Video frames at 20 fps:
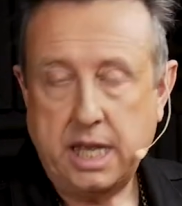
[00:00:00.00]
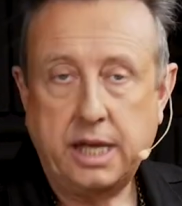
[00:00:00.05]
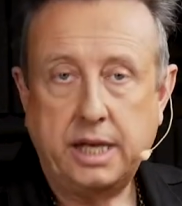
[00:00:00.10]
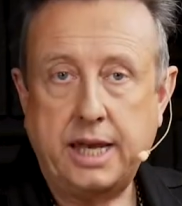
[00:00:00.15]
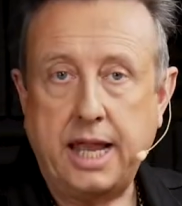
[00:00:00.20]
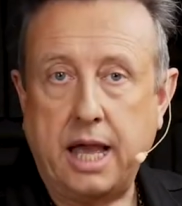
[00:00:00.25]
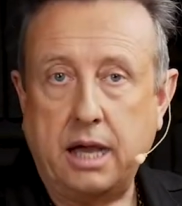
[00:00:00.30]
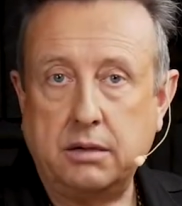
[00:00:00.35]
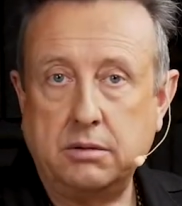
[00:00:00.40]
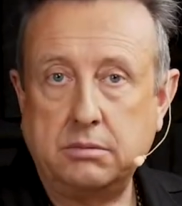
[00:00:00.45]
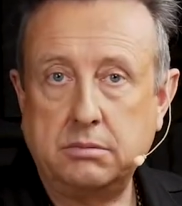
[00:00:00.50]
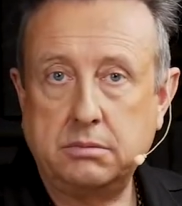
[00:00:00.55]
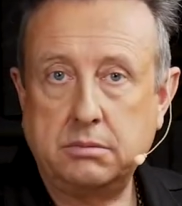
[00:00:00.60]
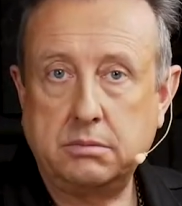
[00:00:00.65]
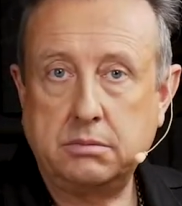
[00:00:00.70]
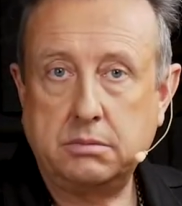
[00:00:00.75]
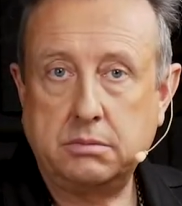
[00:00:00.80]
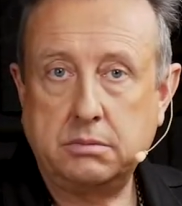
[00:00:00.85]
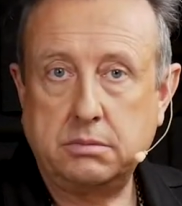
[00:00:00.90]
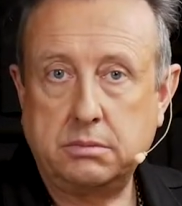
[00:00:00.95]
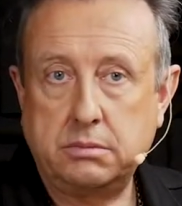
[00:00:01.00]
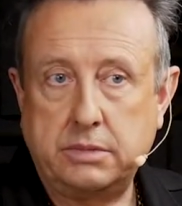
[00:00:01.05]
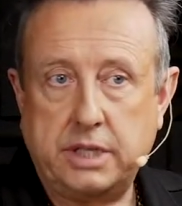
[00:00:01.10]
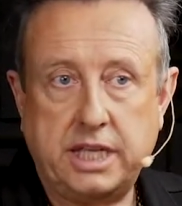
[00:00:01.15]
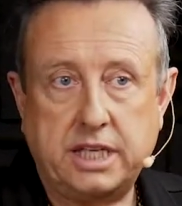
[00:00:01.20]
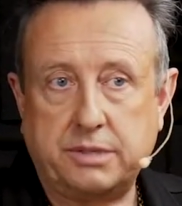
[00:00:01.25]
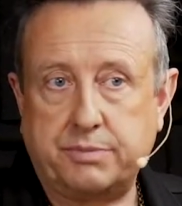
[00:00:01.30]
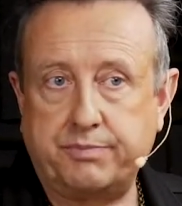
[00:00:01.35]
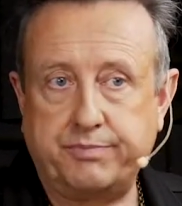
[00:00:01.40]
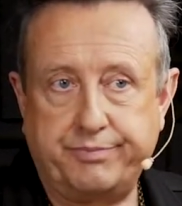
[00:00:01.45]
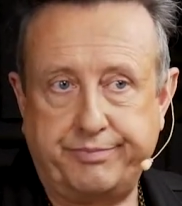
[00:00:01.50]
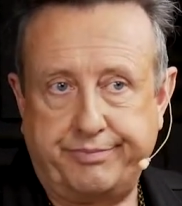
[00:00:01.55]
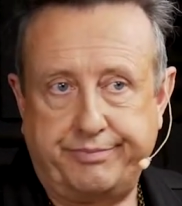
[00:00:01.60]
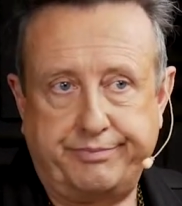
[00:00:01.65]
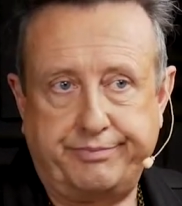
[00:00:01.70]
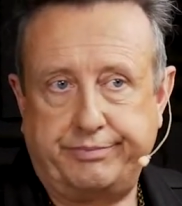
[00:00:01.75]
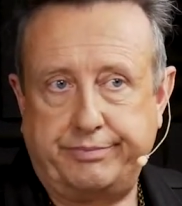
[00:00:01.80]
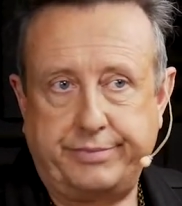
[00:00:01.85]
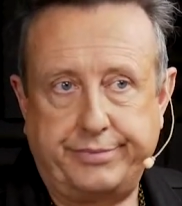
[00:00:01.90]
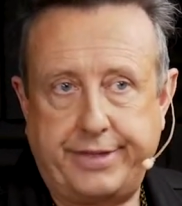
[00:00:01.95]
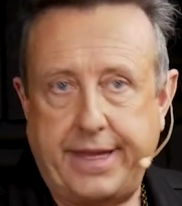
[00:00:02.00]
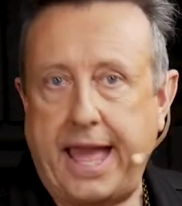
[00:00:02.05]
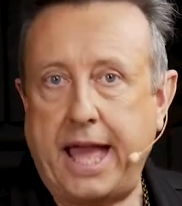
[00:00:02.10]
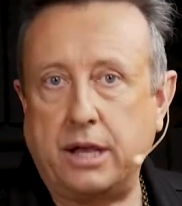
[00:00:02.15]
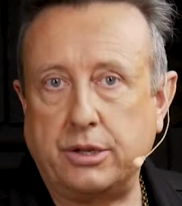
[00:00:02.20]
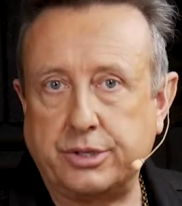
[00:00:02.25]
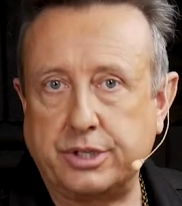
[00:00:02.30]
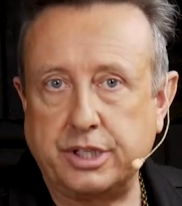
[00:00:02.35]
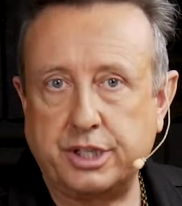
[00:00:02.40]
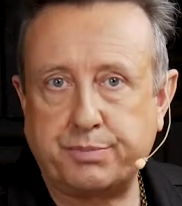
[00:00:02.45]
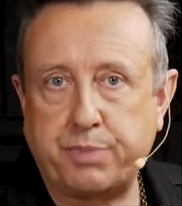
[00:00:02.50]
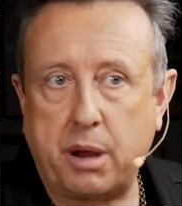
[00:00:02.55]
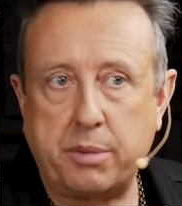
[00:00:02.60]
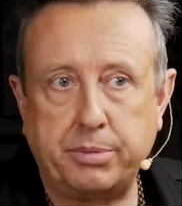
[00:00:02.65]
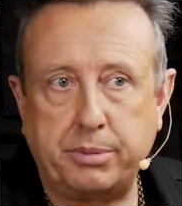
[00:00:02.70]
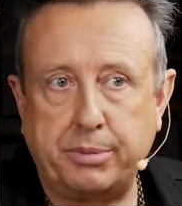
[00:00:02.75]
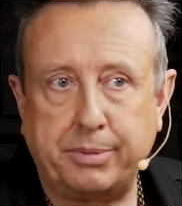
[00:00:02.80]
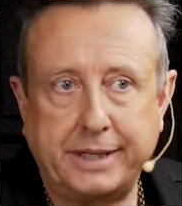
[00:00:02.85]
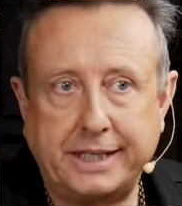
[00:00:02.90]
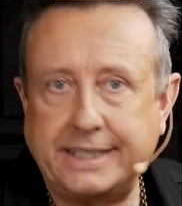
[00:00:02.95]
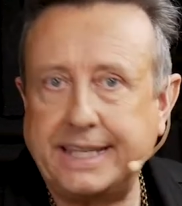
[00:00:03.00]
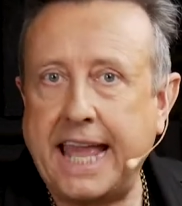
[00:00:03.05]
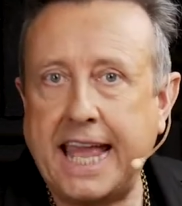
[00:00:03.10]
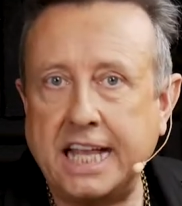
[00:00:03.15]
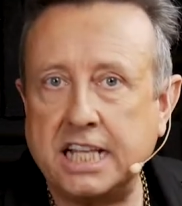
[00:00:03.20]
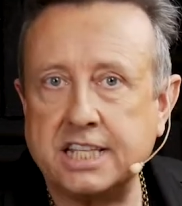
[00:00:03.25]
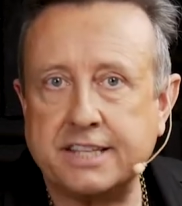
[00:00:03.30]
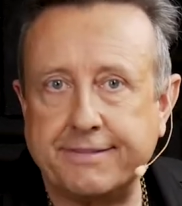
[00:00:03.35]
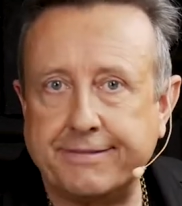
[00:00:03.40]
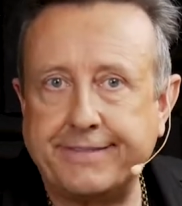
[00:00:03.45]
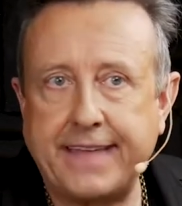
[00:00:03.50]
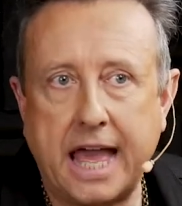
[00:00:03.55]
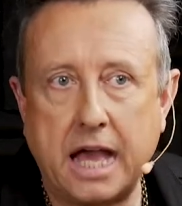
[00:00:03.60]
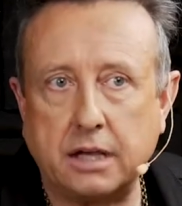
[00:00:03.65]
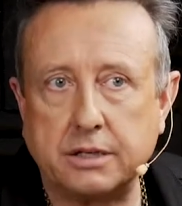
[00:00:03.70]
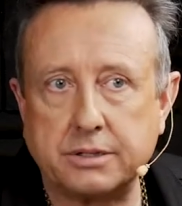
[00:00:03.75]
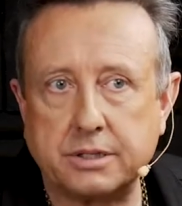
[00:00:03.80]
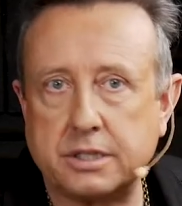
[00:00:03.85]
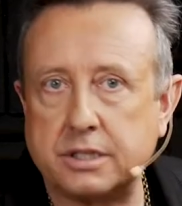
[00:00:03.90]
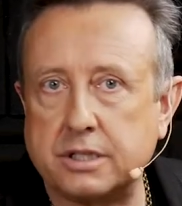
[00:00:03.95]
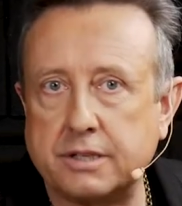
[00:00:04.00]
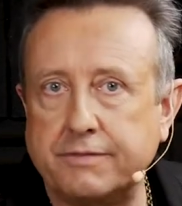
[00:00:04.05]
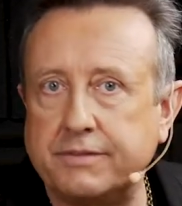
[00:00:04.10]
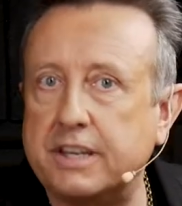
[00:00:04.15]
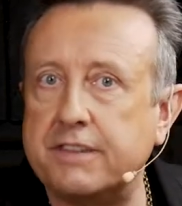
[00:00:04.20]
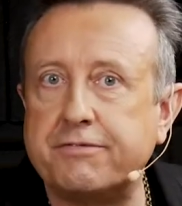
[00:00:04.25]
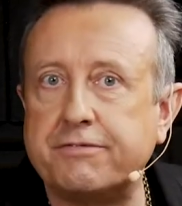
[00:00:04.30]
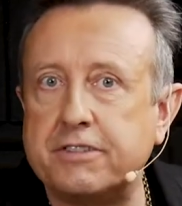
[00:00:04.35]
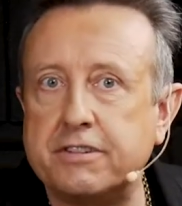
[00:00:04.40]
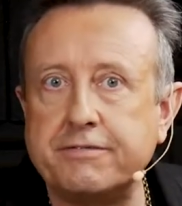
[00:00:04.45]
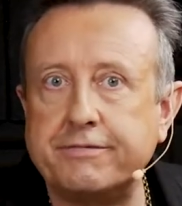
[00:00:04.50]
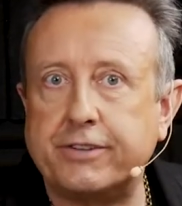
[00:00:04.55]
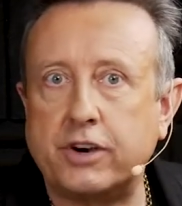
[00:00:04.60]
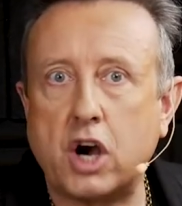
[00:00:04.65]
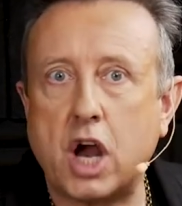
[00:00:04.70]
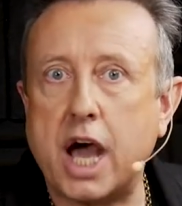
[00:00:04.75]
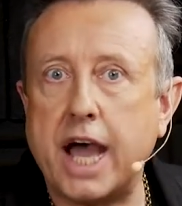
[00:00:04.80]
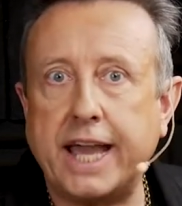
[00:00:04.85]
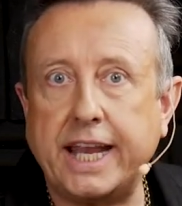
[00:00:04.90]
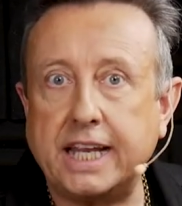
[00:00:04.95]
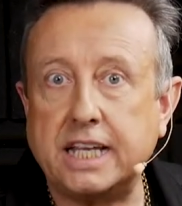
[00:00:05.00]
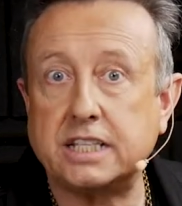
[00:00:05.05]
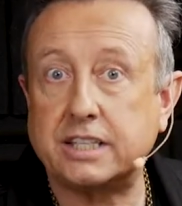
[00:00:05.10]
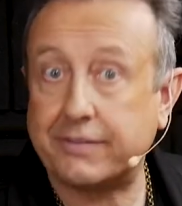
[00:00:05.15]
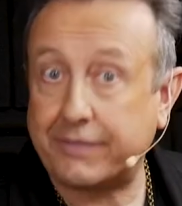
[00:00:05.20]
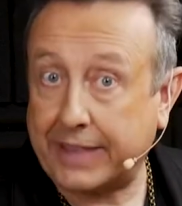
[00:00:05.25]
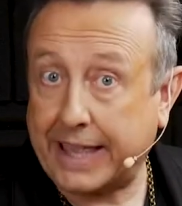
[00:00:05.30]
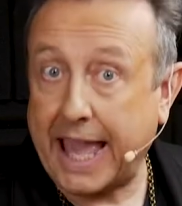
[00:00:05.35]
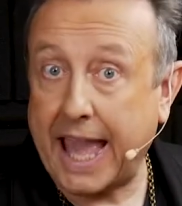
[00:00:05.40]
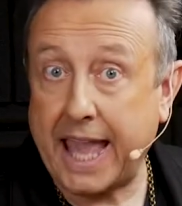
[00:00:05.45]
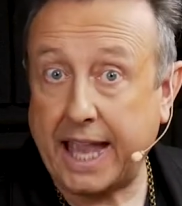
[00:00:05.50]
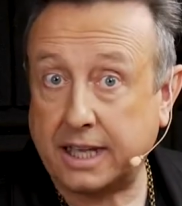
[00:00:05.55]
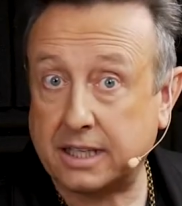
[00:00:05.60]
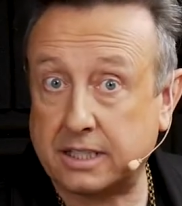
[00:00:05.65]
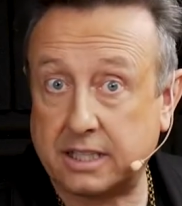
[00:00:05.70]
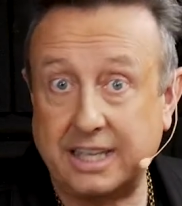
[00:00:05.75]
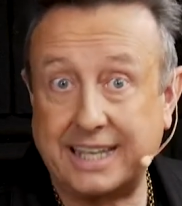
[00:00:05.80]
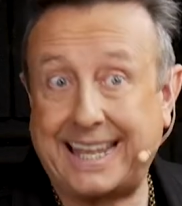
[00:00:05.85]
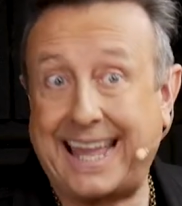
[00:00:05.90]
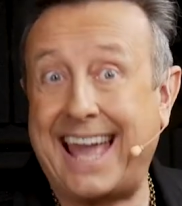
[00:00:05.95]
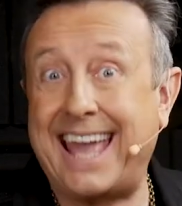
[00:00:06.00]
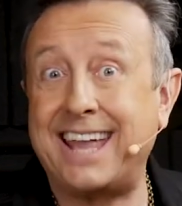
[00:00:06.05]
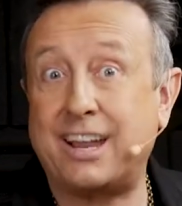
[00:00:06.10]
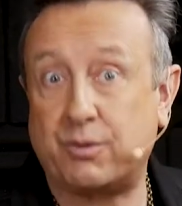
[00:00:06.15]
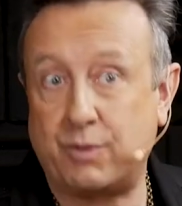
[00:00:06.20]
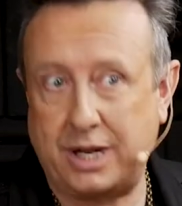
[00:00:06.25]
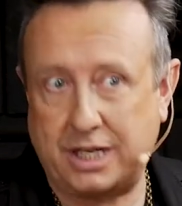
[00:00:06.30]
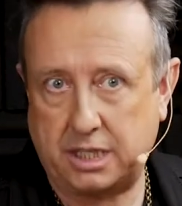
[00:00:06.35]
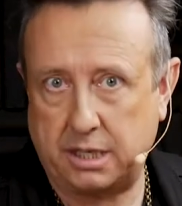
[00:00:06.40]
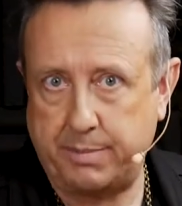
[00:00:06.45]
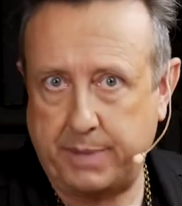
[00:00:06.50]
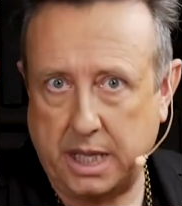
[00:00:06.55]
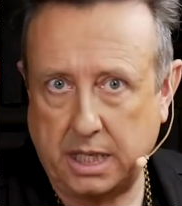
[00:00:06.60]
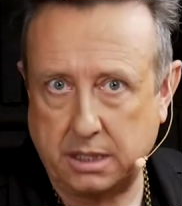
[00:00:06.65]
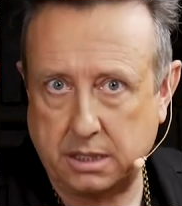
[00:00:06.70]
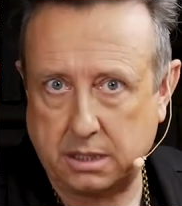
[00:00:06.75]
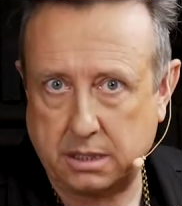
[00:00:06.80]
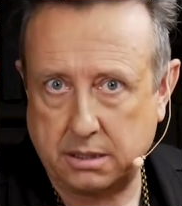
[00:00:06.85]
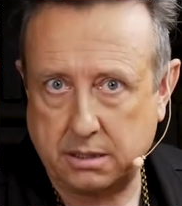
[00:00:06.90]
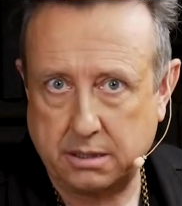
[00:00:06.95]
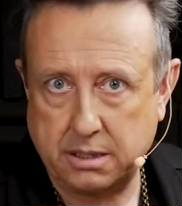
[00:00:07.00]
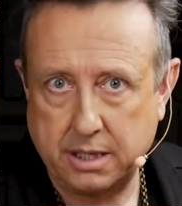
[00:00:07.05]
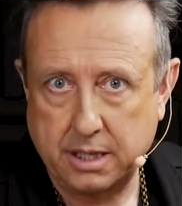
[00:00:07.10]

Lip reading: Now, there's thousands, probably tens of thousands of different varieties of cakes and cake recipes.